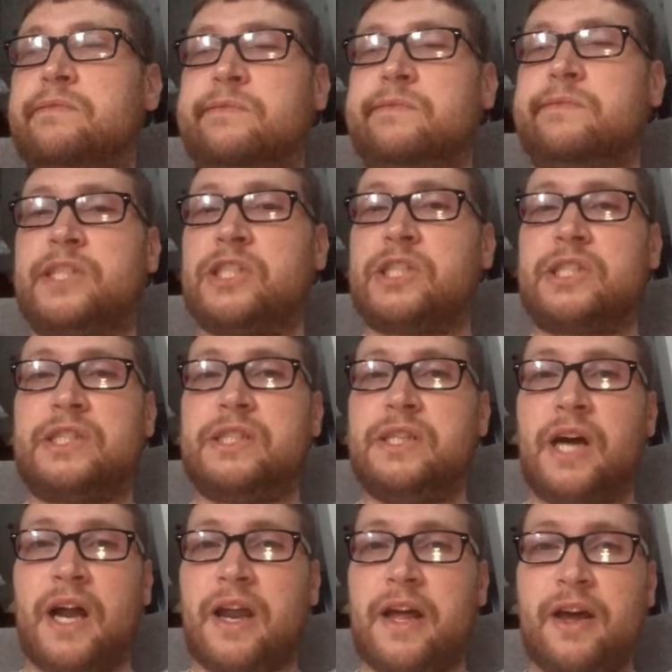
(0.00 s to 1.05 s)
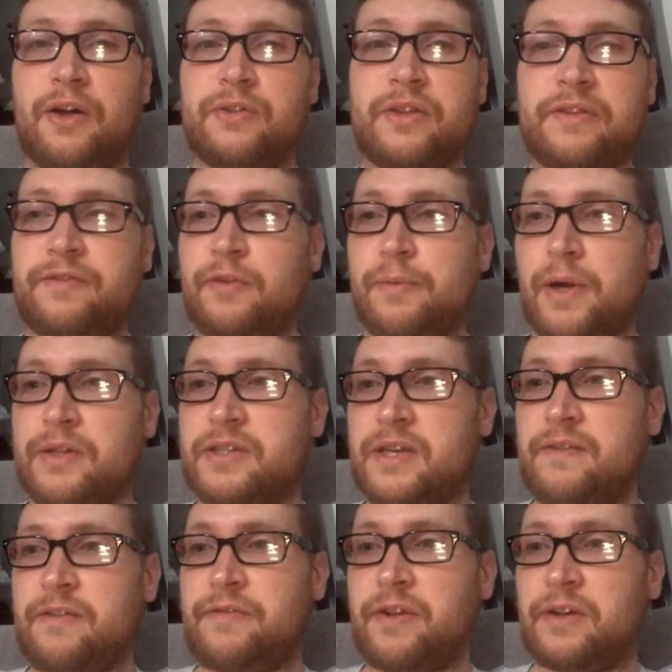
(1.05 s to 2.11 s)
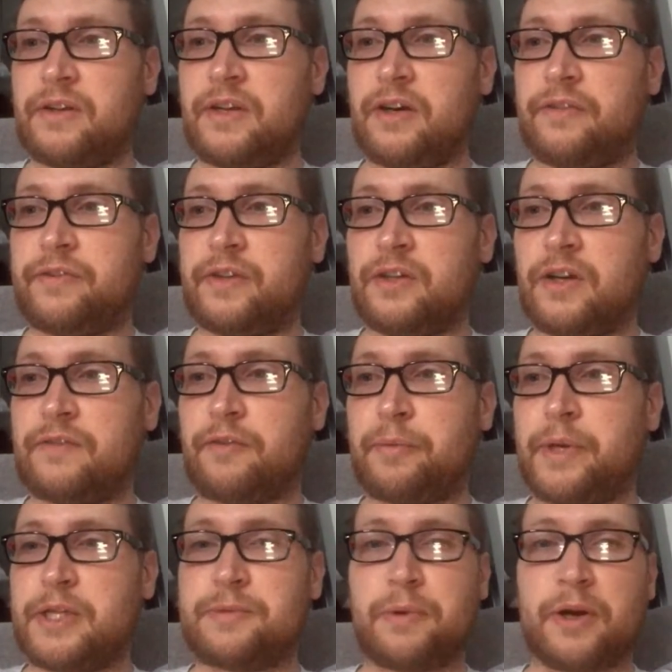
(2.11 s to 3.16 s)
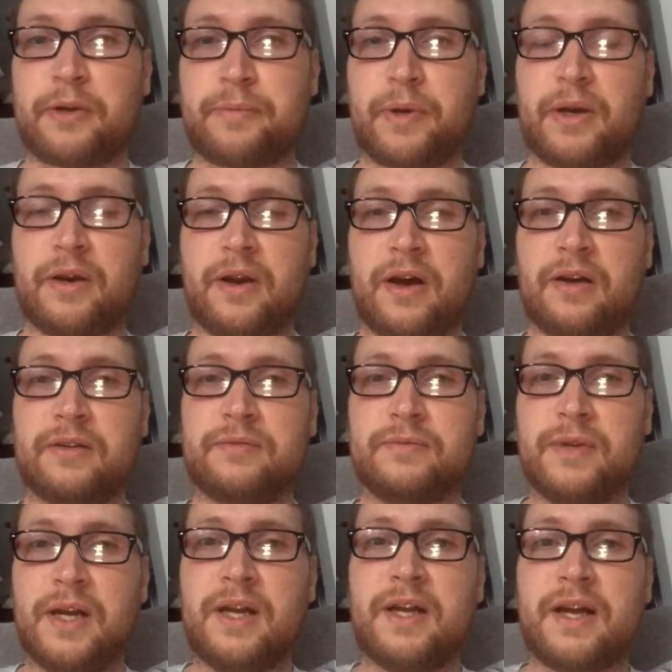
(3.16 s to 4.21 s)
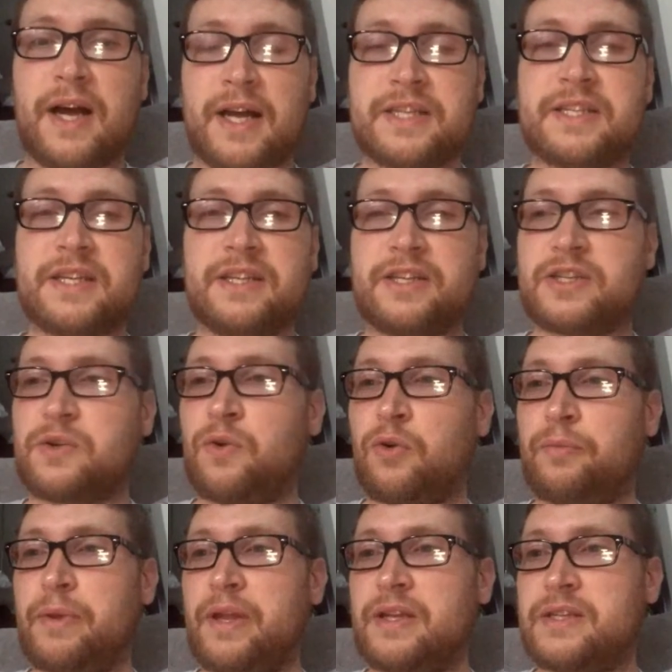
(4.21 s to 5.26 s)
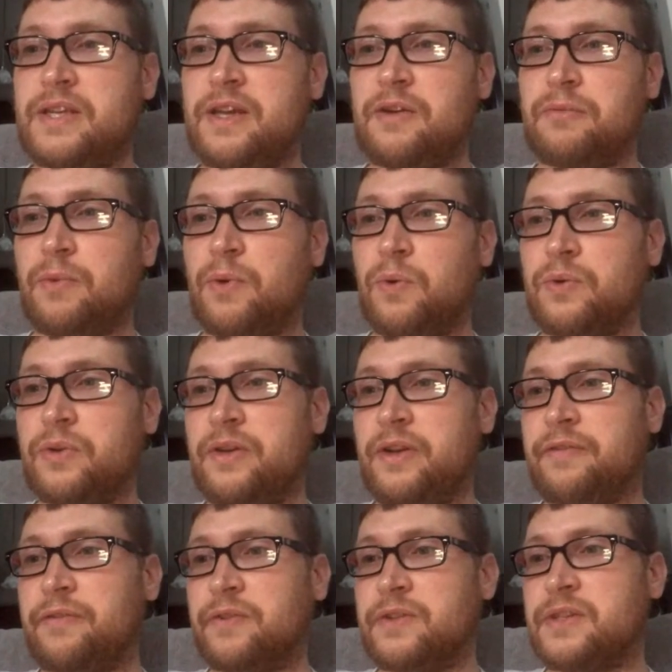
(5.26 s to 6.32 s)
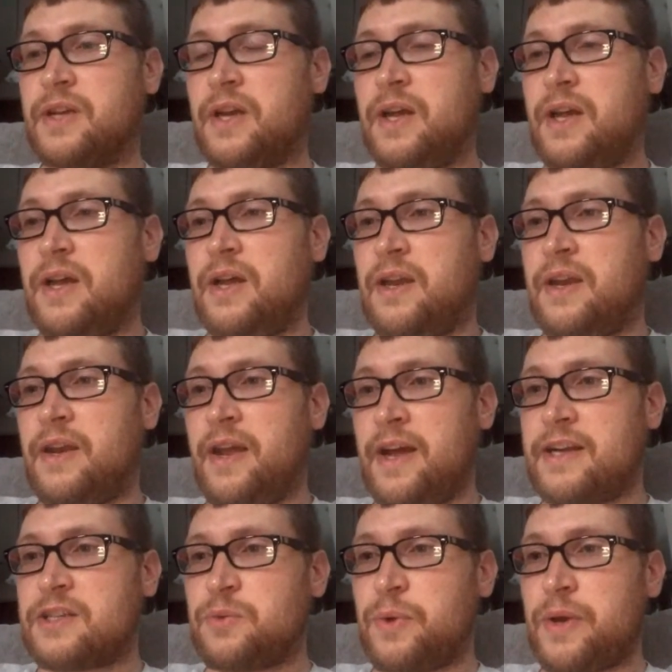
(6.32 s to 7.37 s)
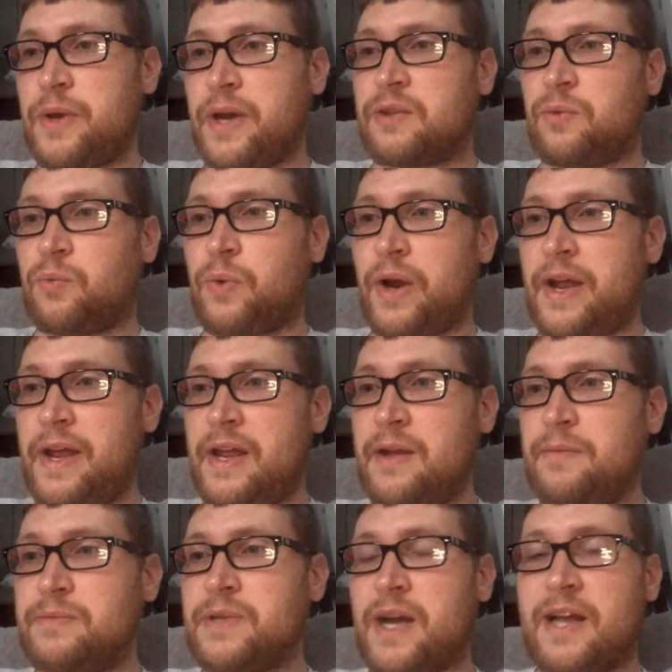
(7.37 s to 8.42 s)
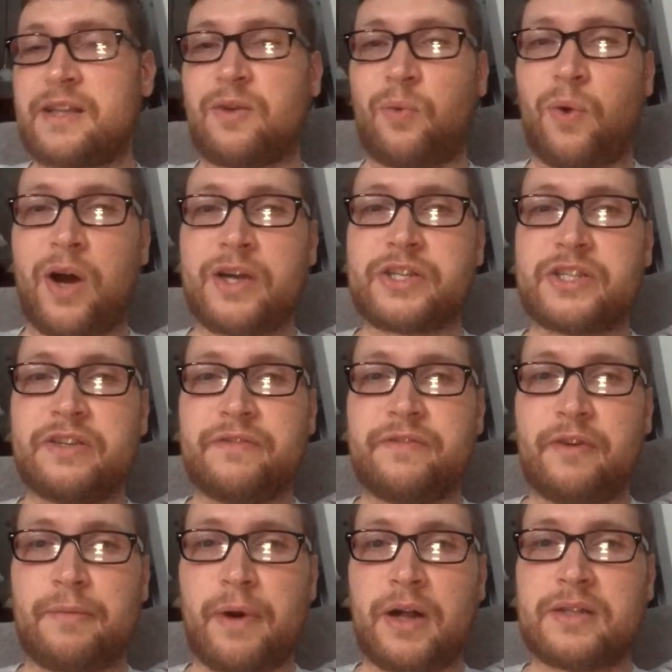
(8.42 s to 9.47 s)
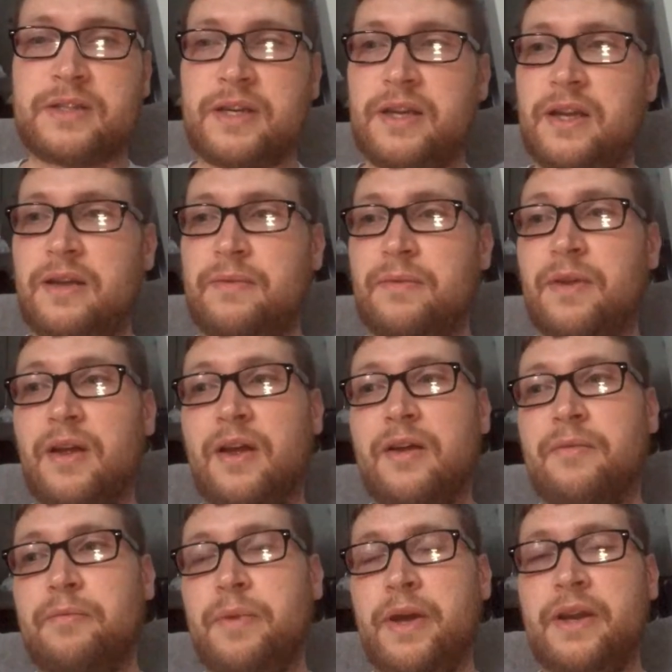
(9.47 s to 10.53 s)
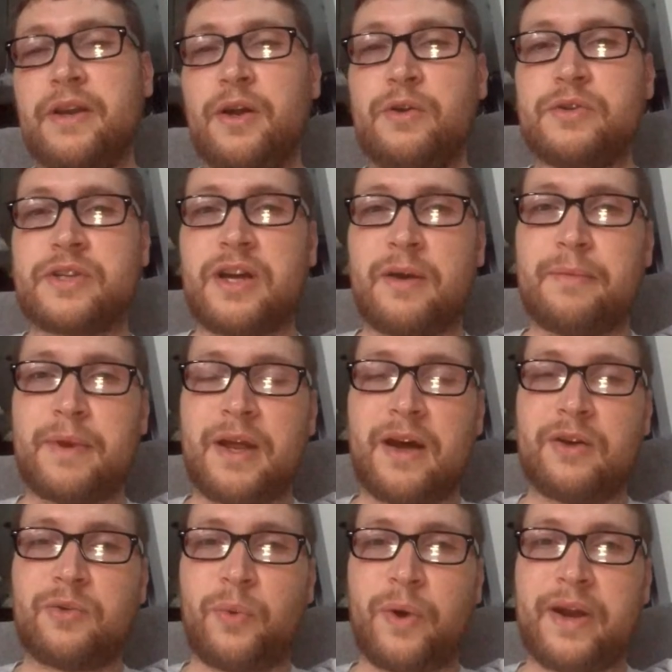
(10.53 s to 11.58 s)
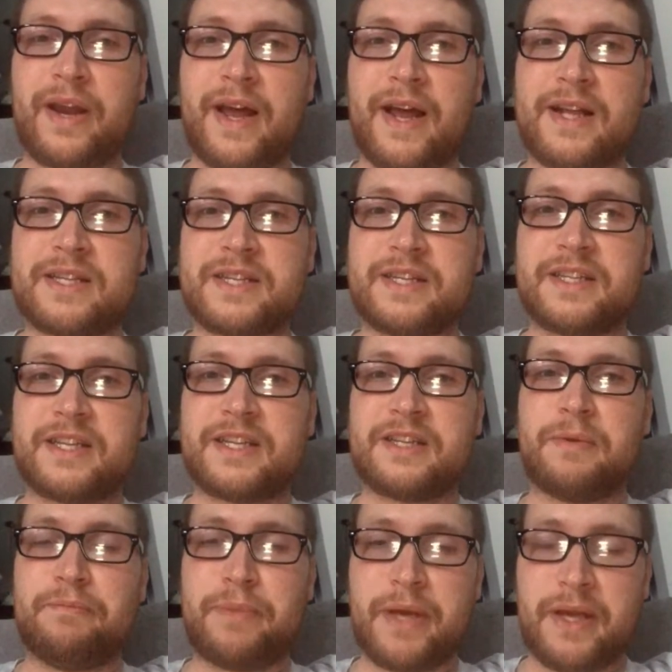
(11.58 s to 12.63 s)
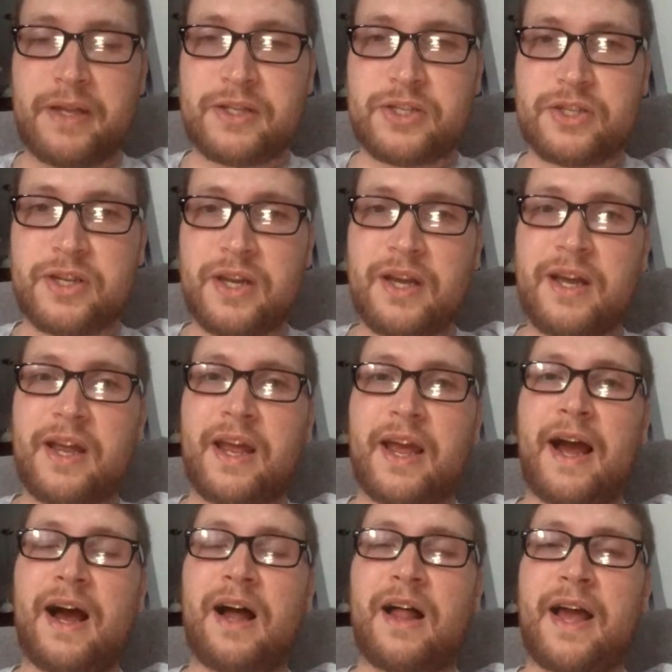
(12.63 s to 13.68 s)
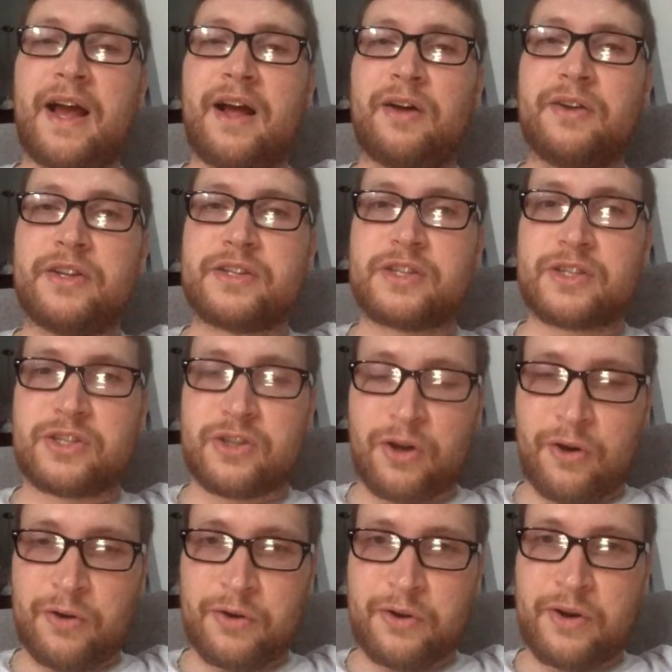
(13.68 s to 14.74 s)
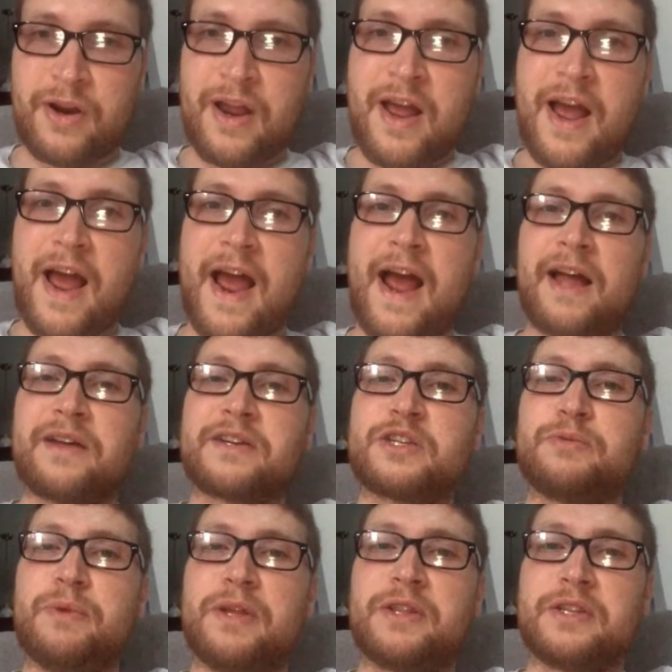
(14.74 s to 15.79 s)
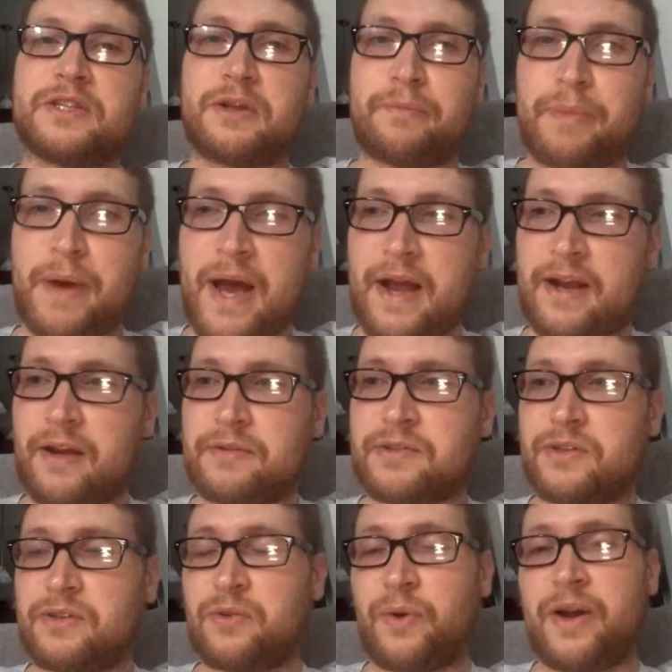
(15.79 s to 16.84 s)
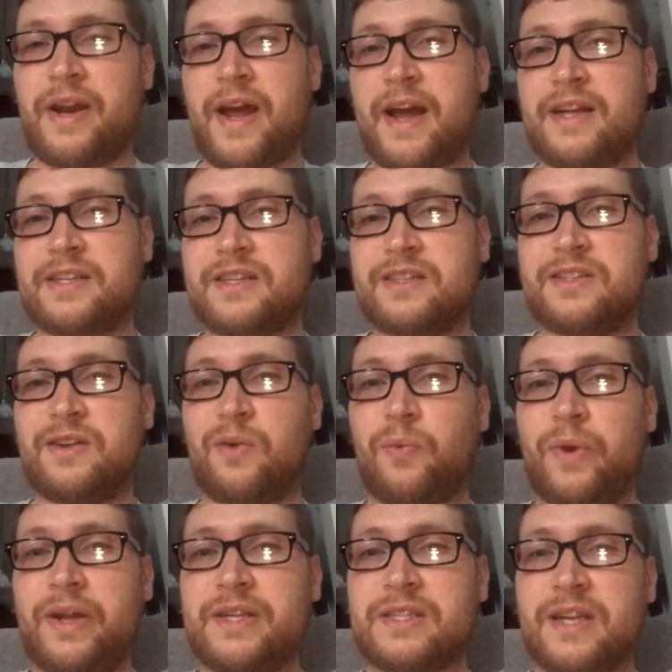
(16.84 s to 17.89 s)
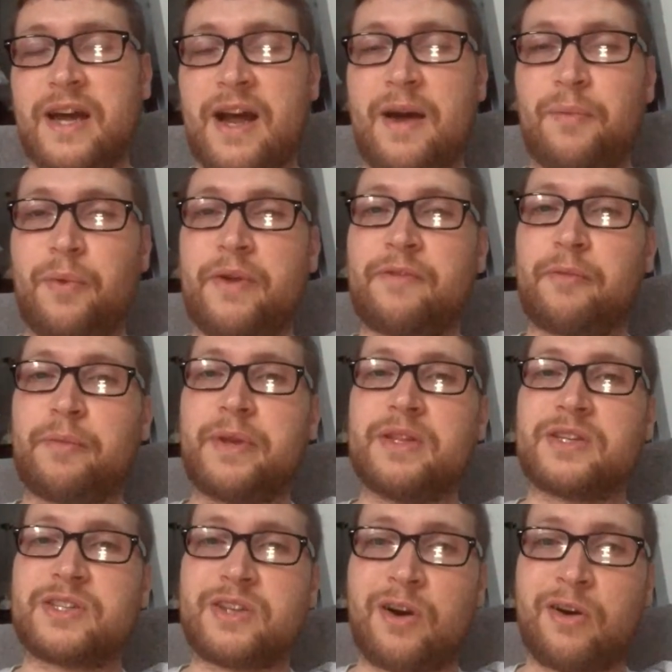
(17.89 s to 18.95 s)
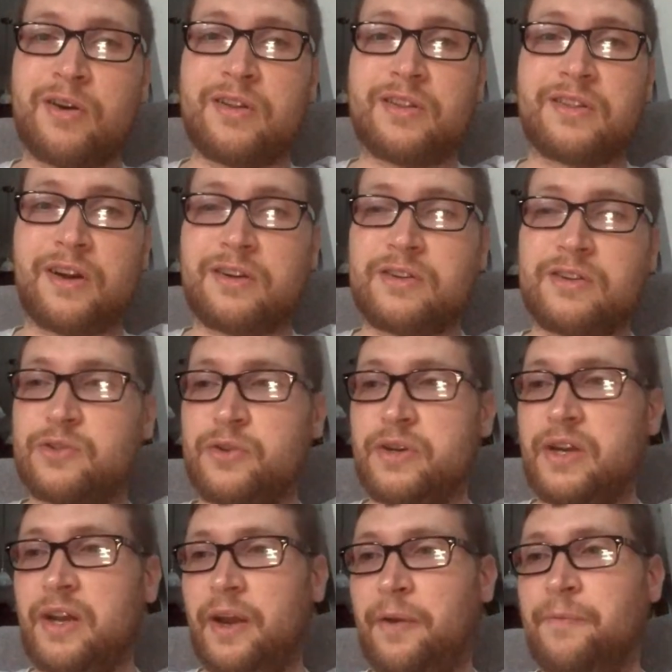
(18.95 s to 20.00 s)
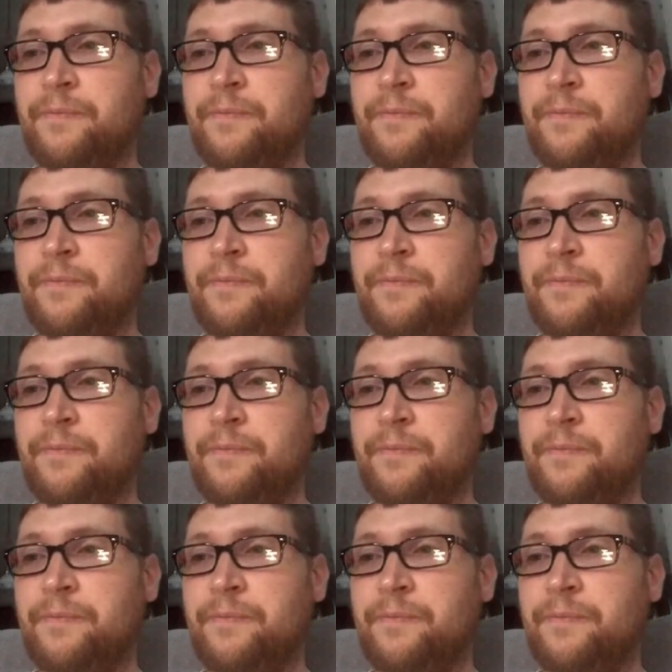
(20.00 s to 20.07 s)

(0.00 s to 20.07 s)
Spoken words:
just not a healthy football team in Philadelphia. Look for Pittsburgh to put it on them. I see the score being 10 or more, the difference. Next, we got the Rams at the Washington football team. Big news coming out. Dwayne Haskins has been benched. Kyle Allen is the starter. Alex Smith is the backup. So Dwayne Haskins in a week's time went from being the starter to third string.